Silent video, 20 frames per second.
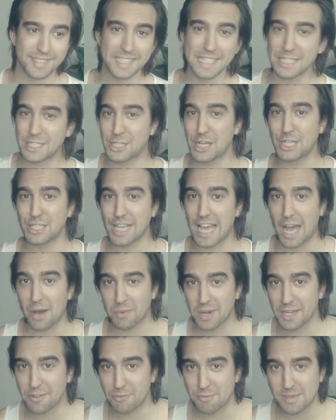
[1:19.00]
turns out
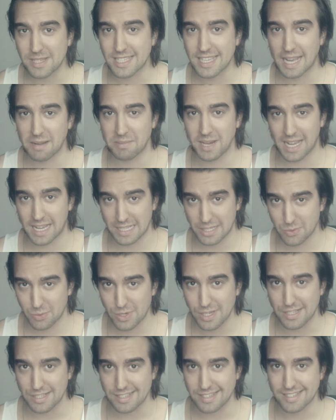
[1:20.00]
we're from the same neck of the
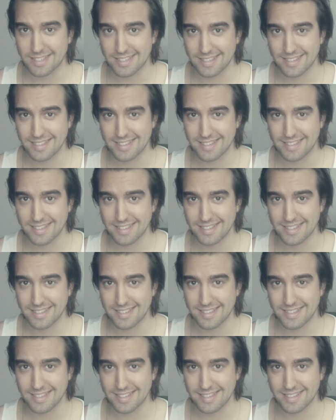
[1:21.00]
woods.